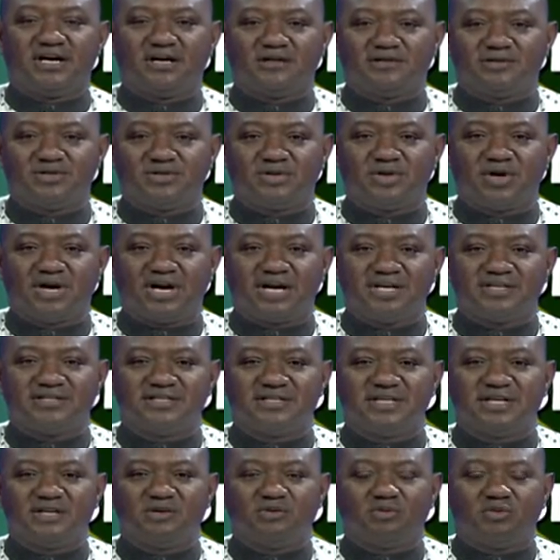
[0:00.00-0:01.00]
So as
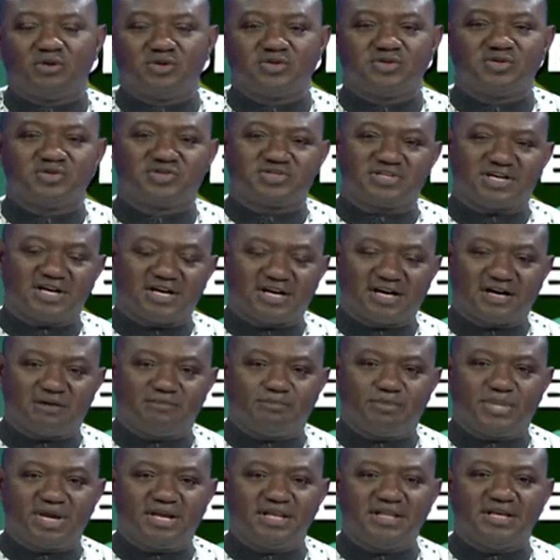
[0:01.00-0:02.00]
they want to start
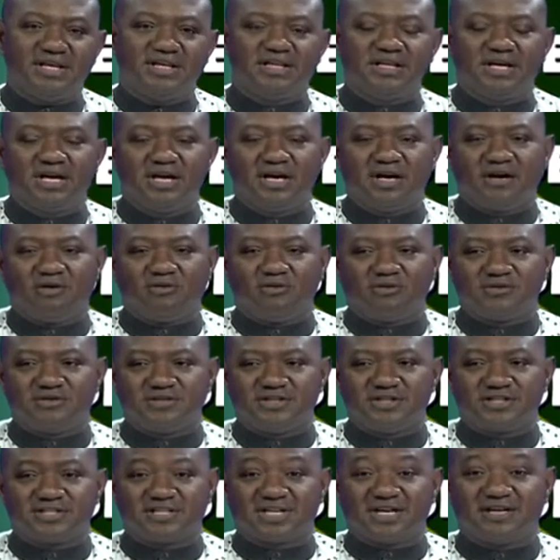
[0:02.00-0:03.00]
campaigning, once they
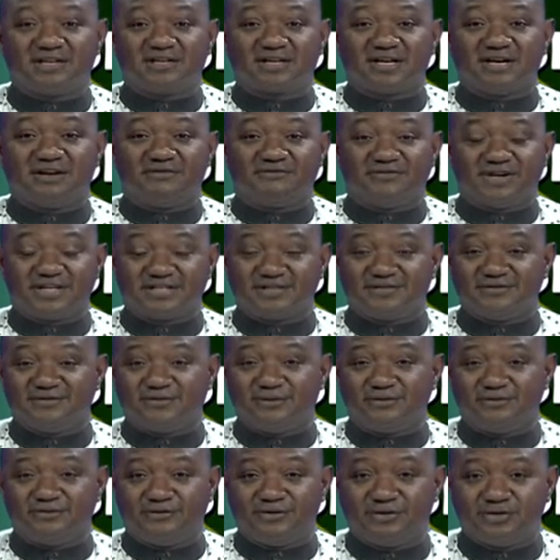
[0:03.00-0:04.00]
start canvassing
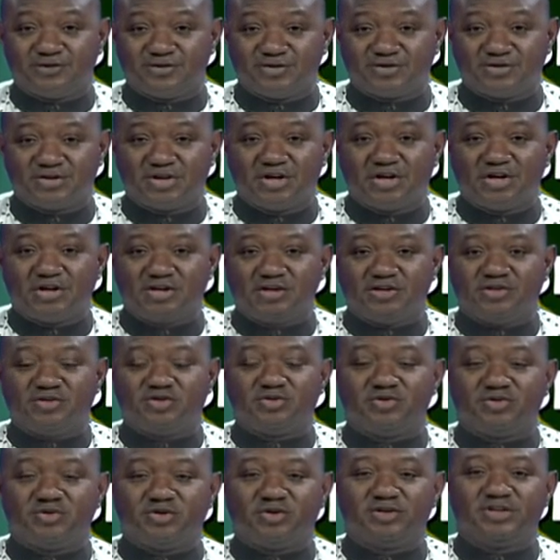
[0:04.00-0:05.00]
for votes, you
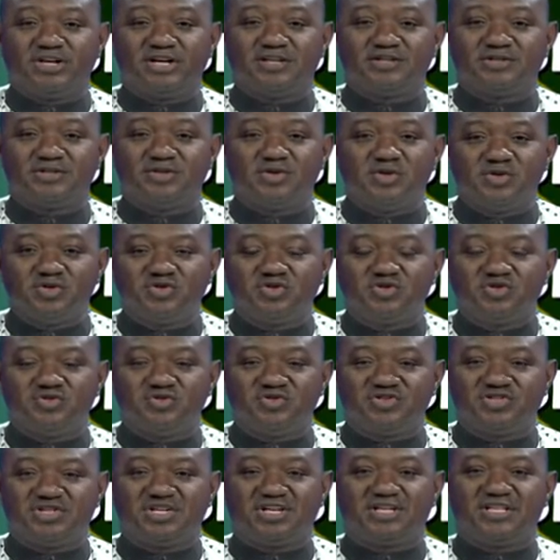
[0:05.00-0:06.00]
should know that those who
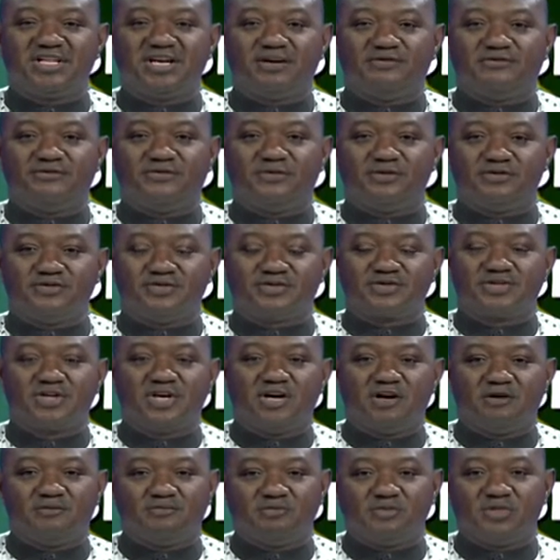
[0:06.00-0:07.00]
seek their votes,
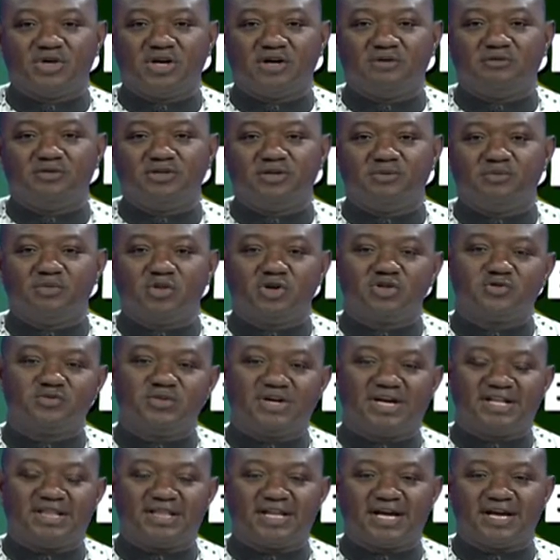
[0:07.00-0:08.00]
they must be
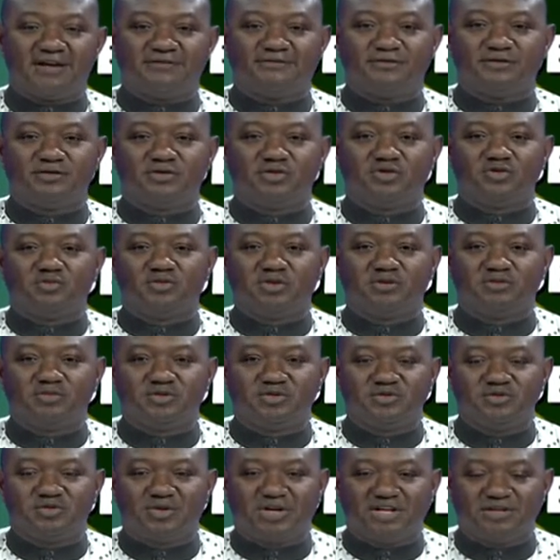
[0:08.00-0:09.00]
alive for you to be able
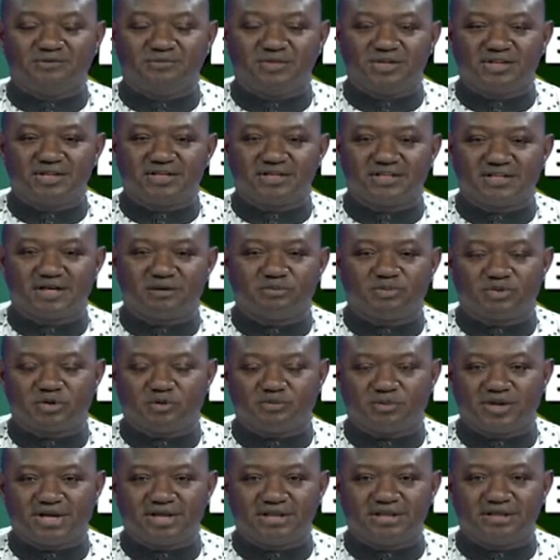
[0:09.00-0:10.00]
to administer
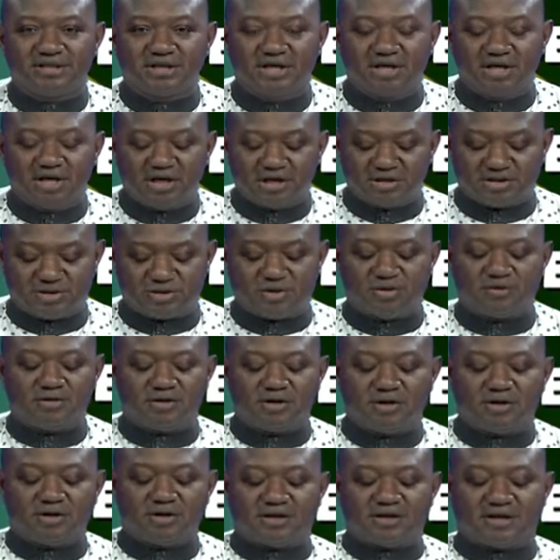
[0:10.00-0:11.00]
properly. So
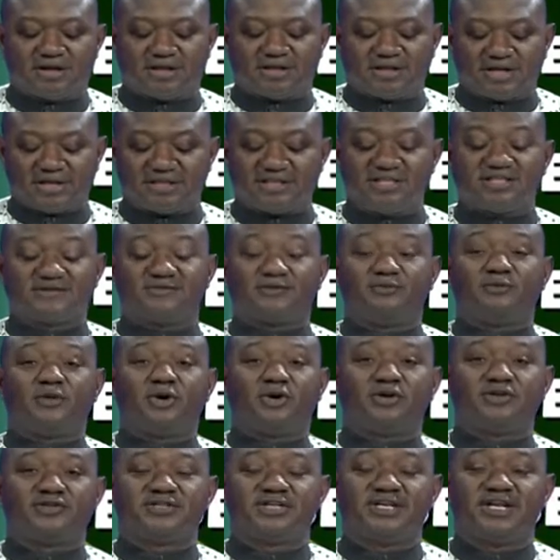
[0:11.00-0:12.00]
that is from
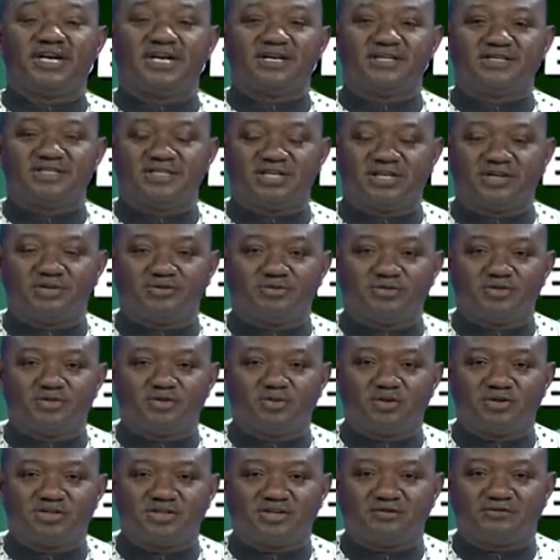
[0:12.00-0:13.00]
us here in Security
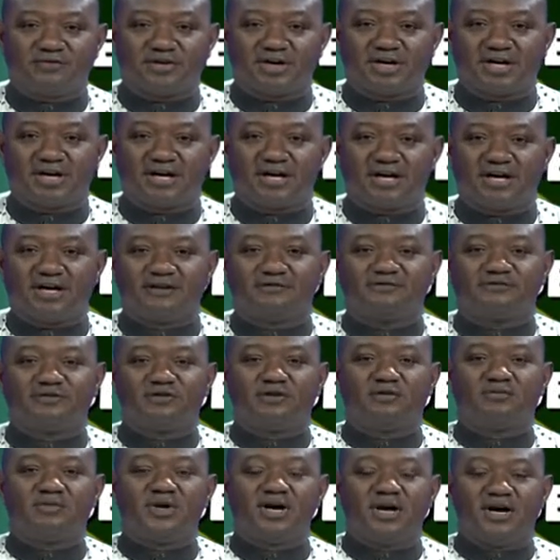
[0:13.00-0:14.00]
Watch Africa and
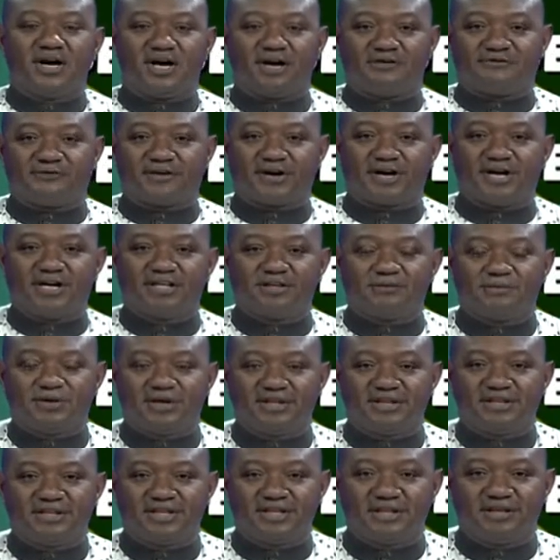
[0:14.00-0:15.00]
from Africa
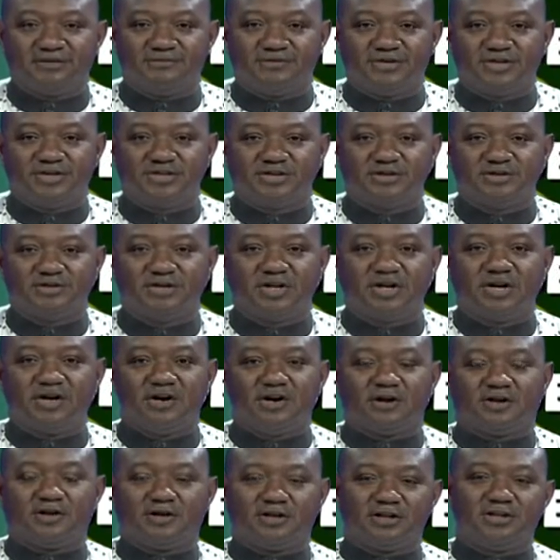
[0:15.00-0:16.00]
Independent Television,
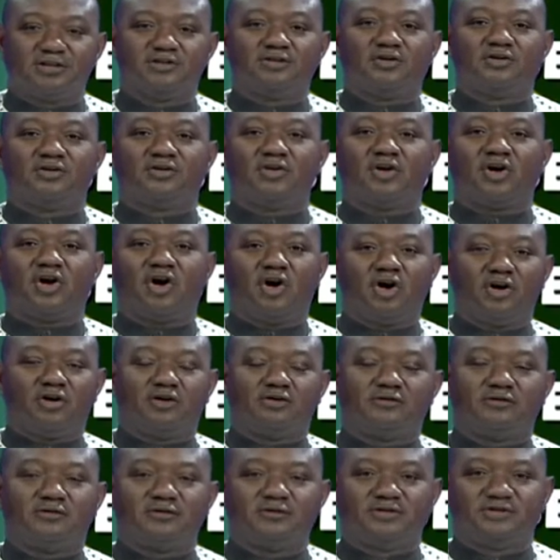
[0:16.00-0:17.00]
calling on
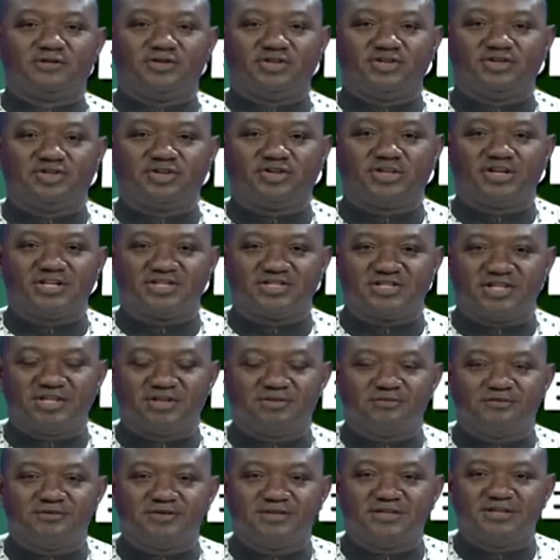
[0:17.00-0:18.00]
all to ensure that
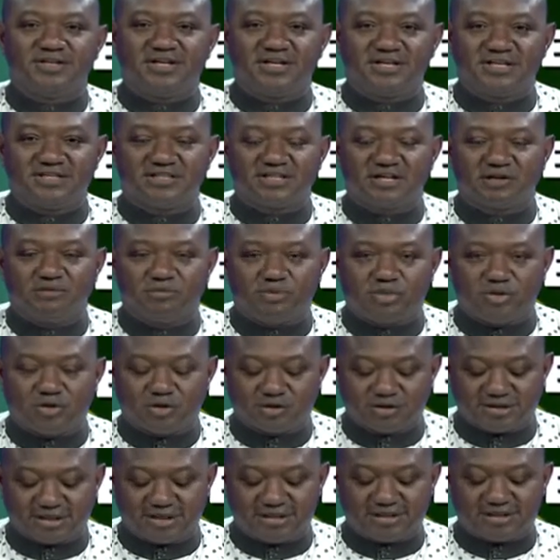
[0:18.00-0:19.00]
security is
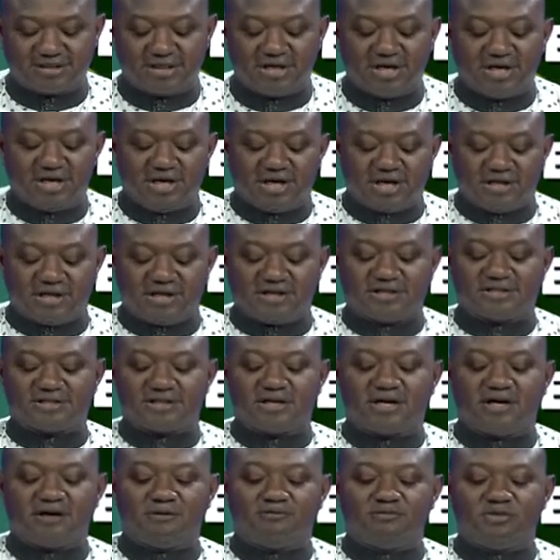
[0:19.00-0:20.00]
important. Yes,
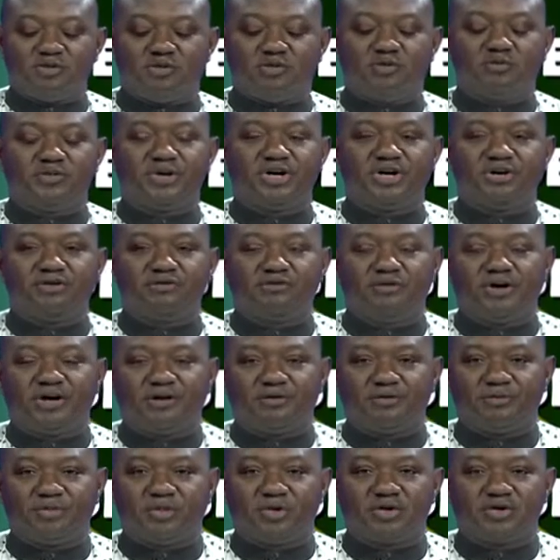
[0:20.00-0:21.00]
we'll bring you a
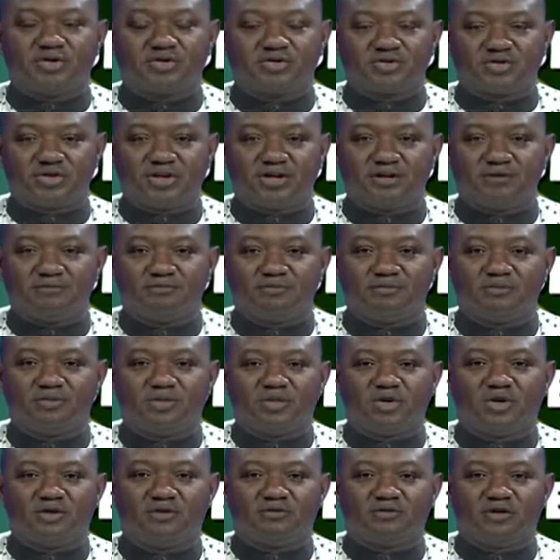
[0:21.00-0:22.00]
report
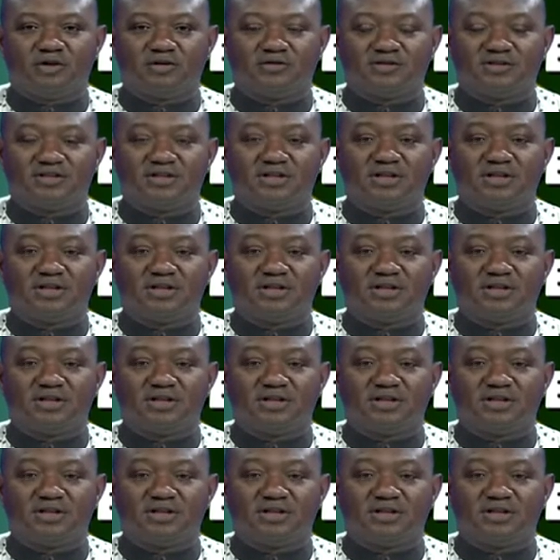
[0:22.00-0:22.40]
on